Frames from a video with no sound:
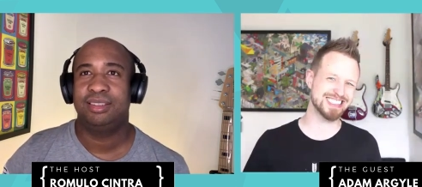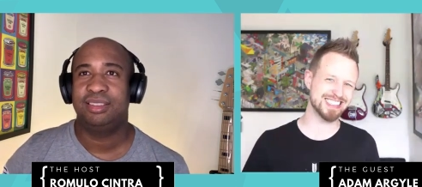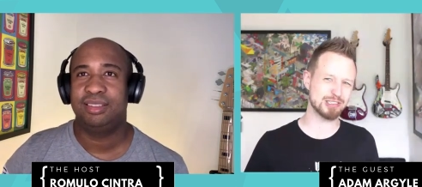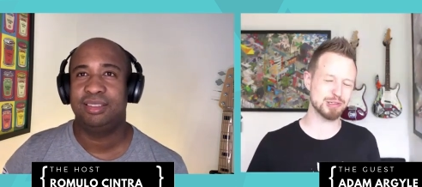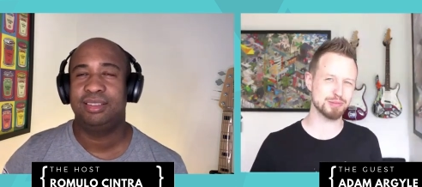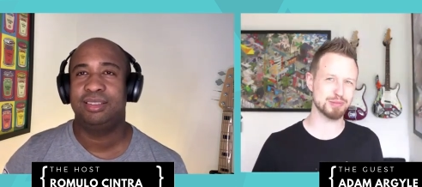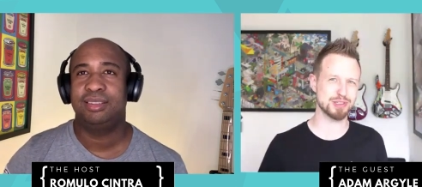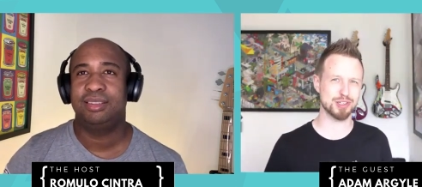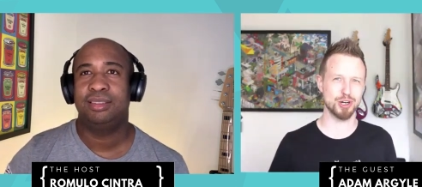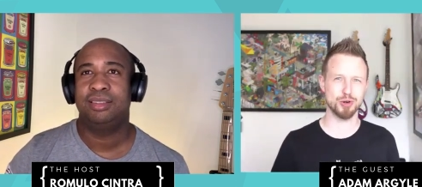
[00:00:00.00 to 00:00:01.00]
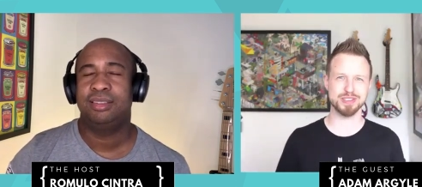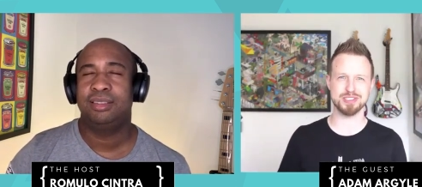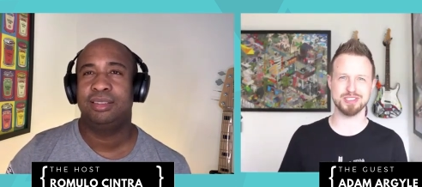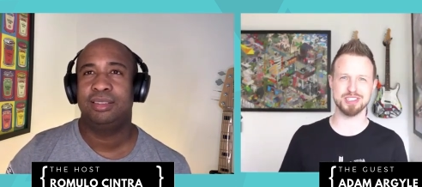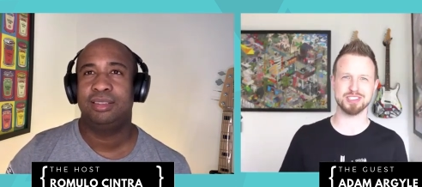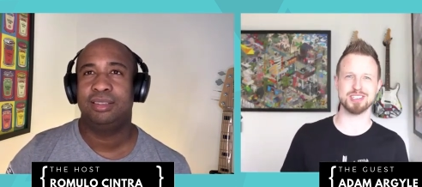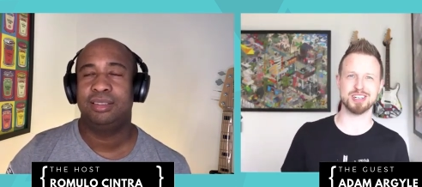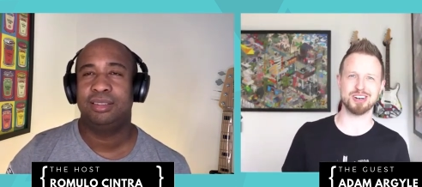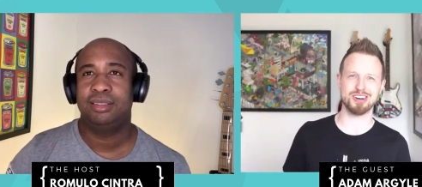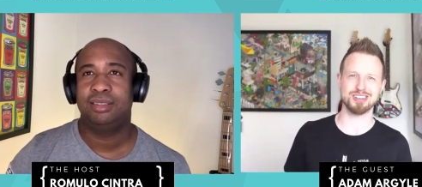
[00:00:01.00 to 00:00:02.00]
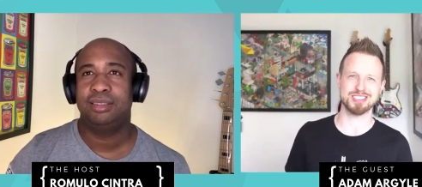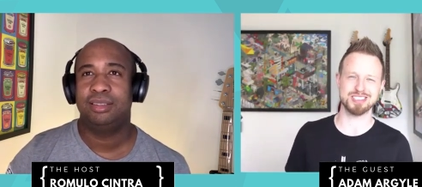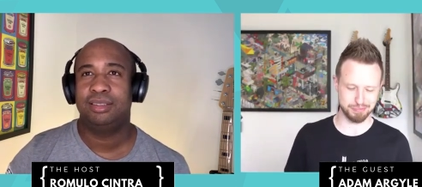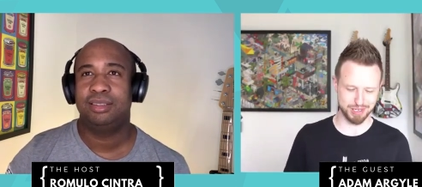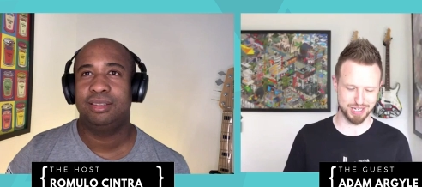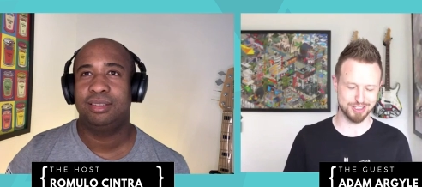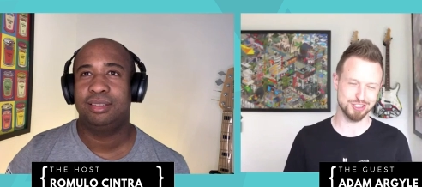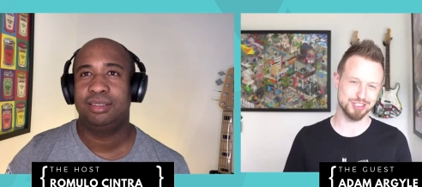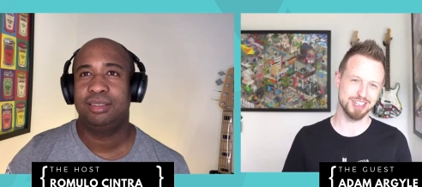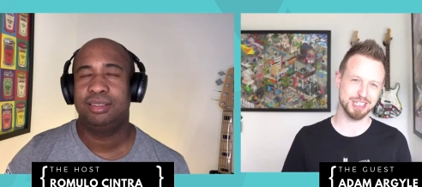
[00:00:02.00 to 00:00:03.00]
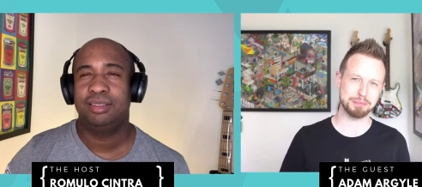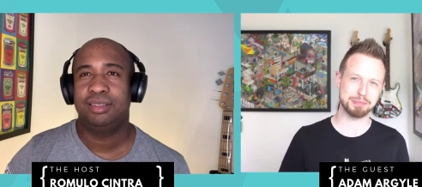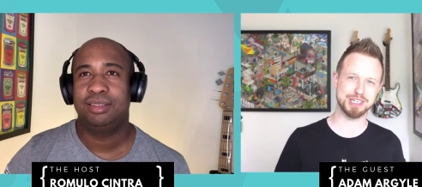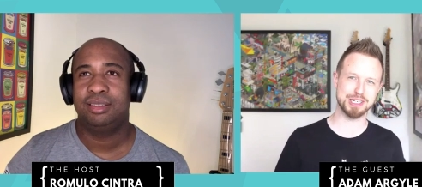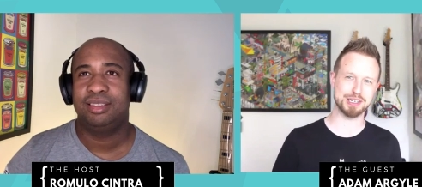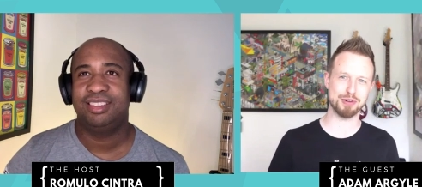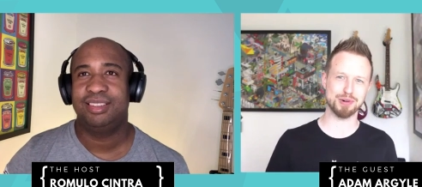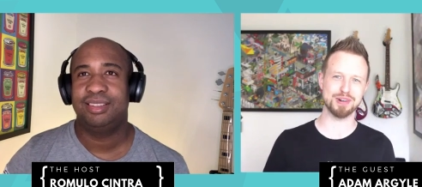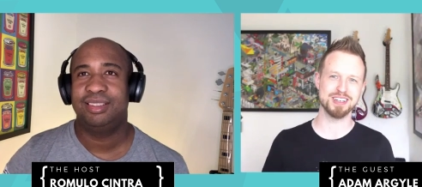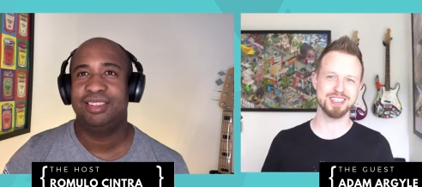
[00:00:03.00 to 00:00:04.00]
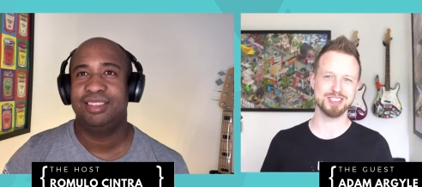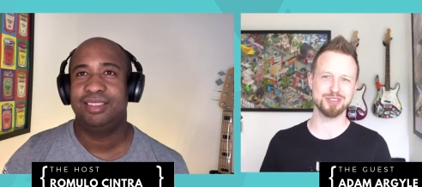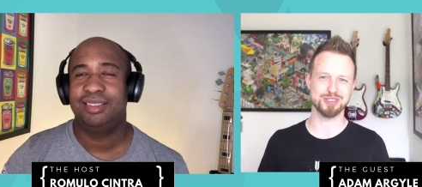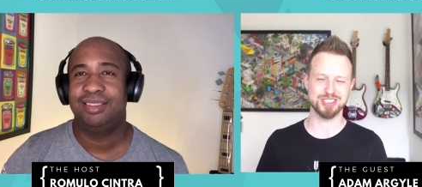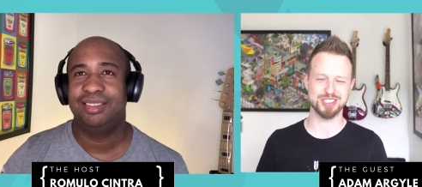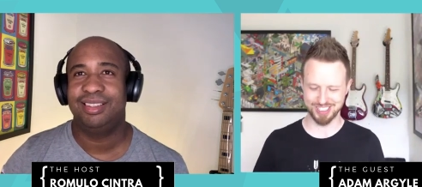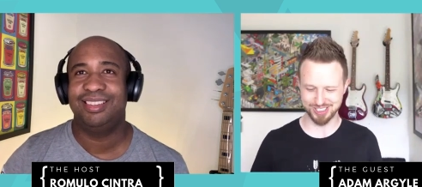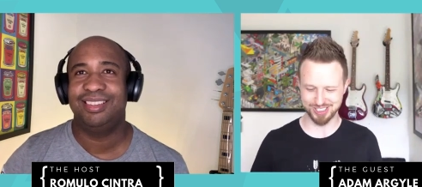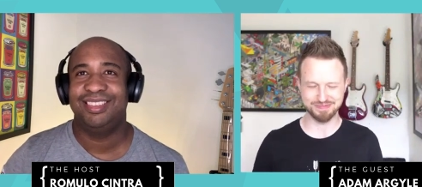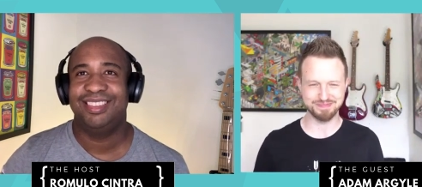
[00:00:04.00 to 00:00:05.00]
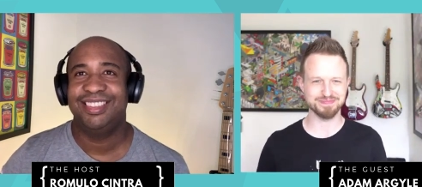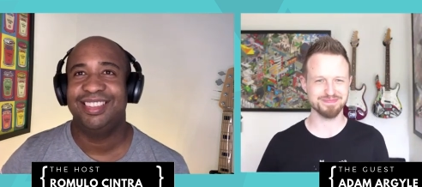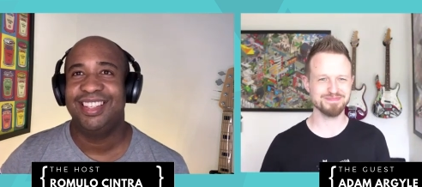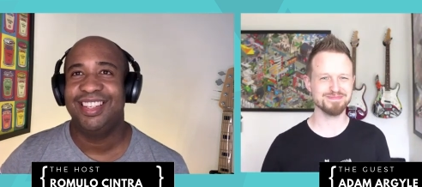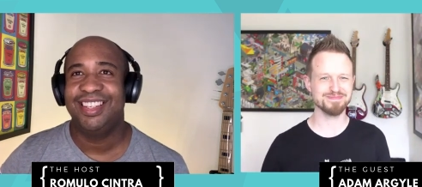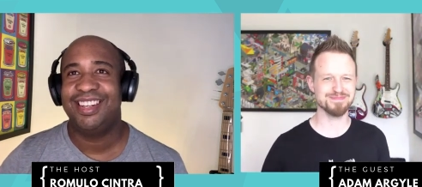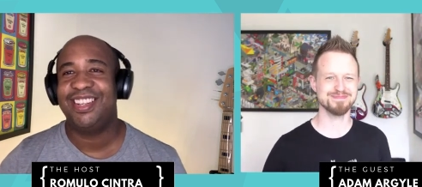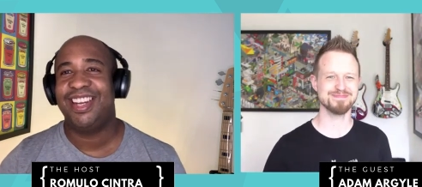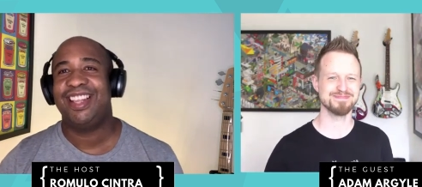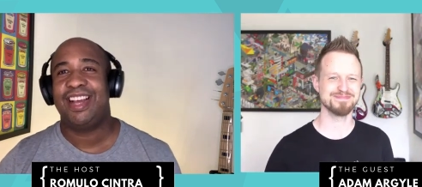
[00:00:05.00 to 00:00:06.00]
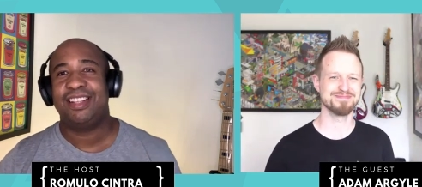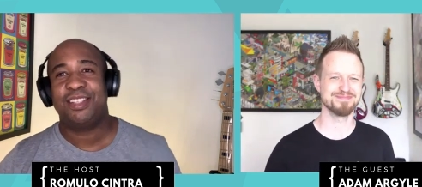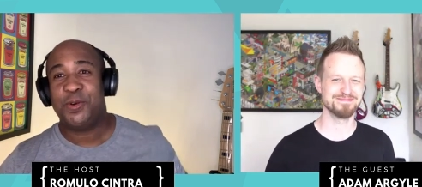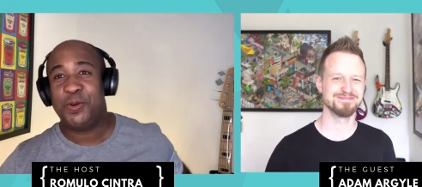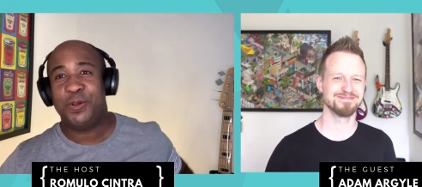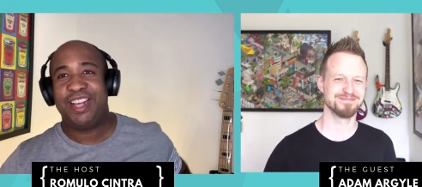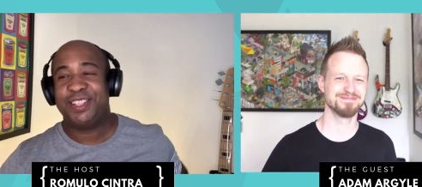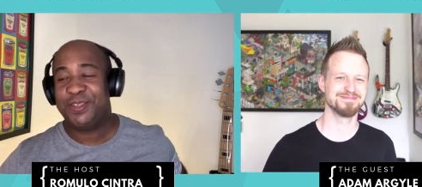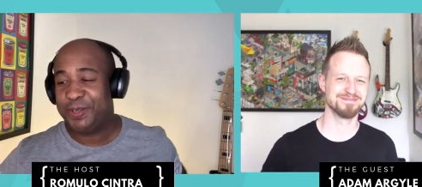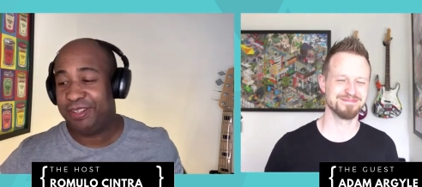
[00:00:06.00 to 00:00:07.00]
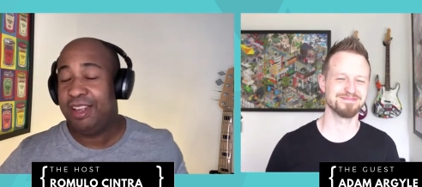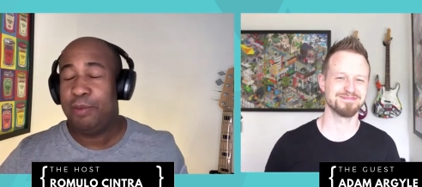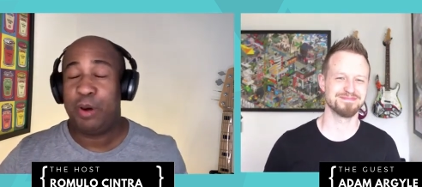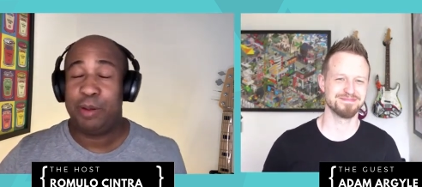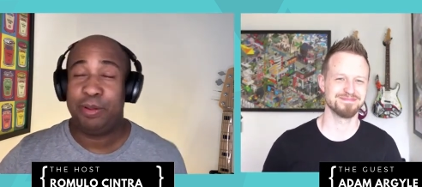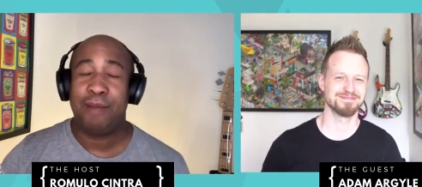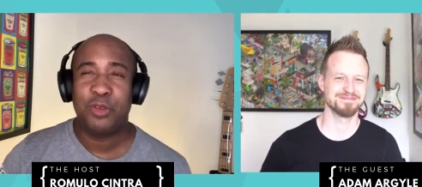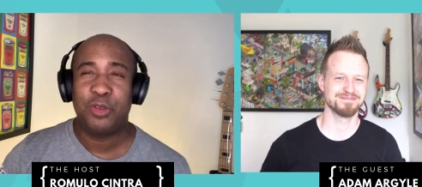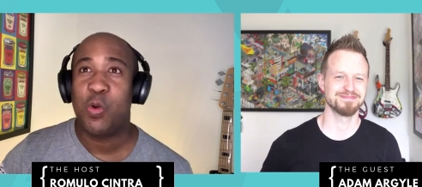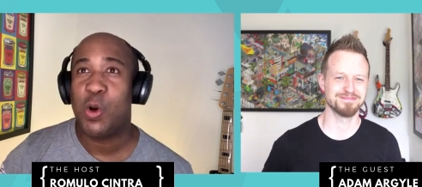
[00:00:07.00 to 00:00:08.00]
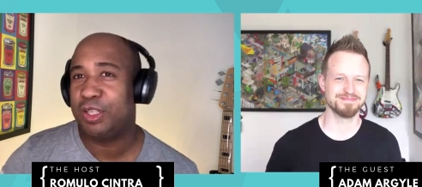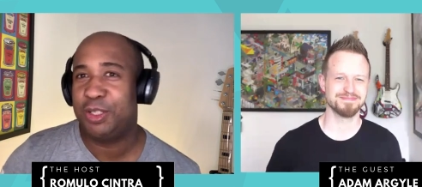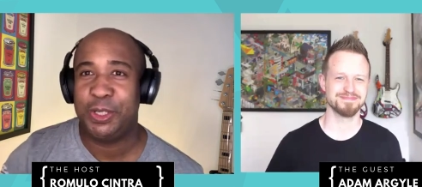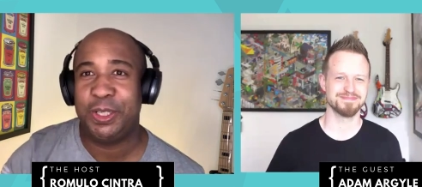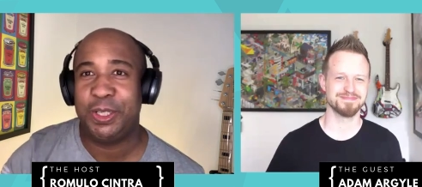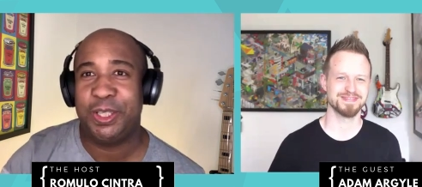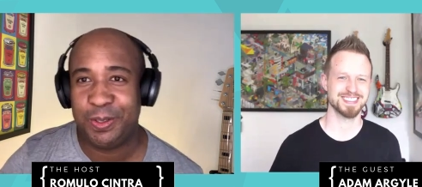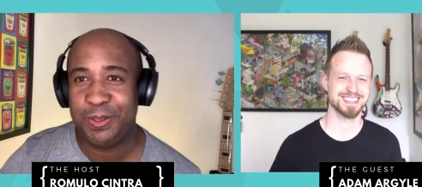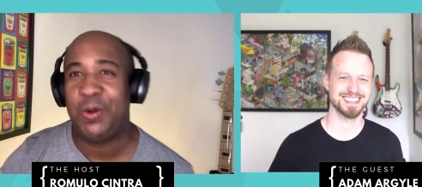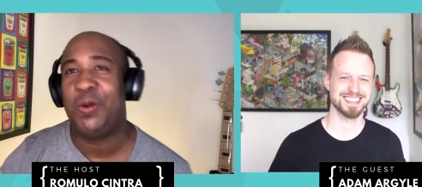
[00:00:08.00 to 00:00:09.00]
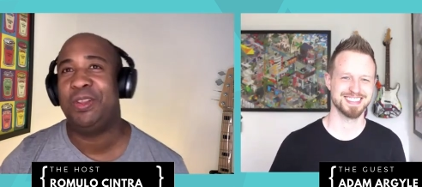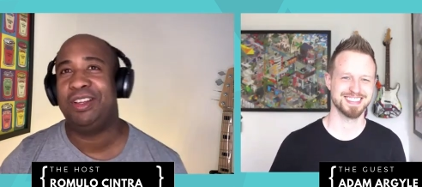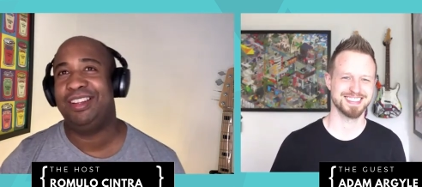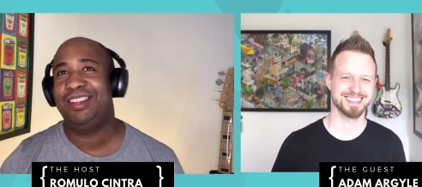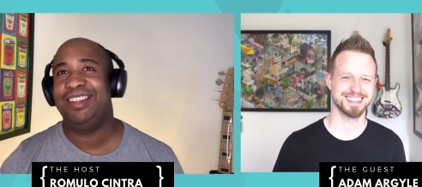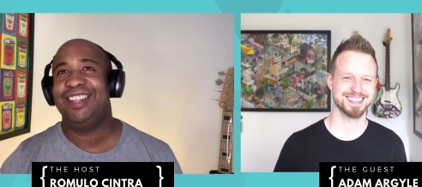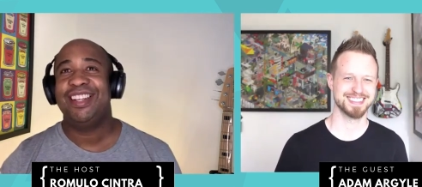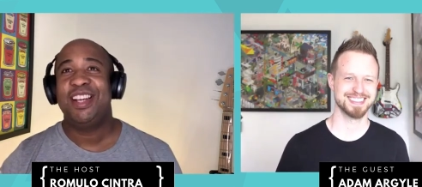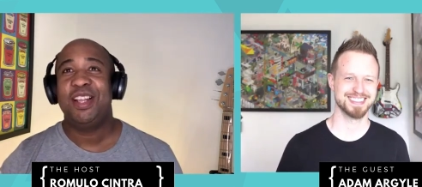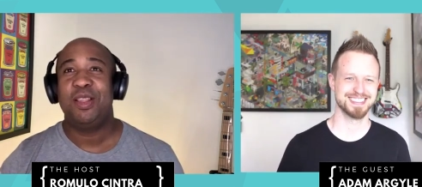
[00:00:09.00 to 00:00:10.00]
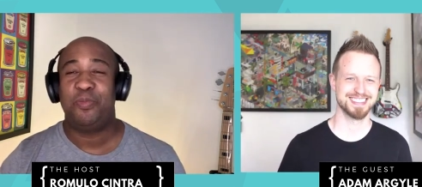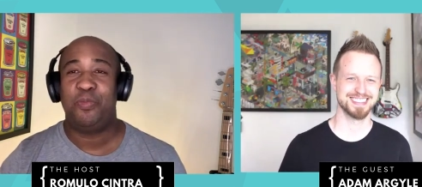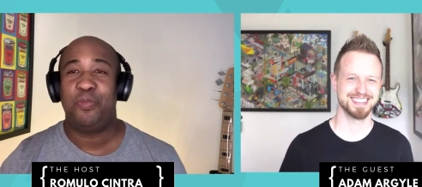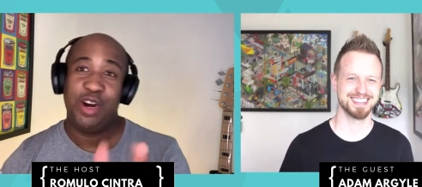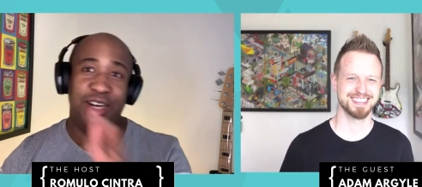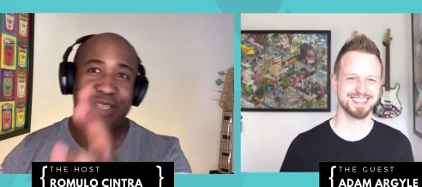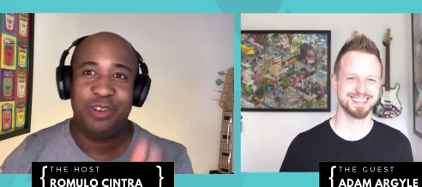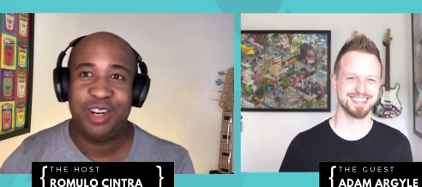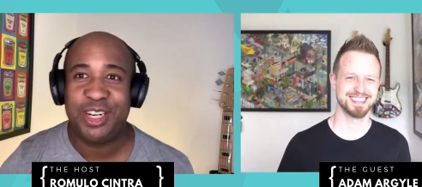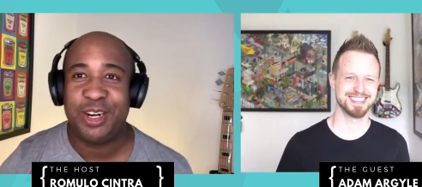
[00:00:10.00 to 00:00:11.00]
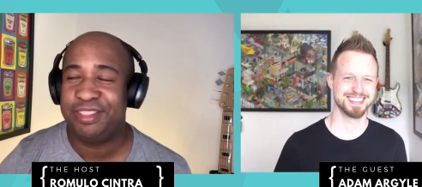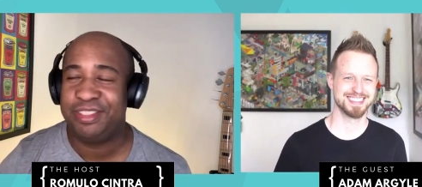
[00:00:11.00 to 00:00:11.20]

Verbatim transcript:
Speaker 1: systems coexisting on the same page, competing for users' attention.
Speaker 2: Okay, that's cool. That's cool. Probably I'm too old to, to, to know the, the, the first version of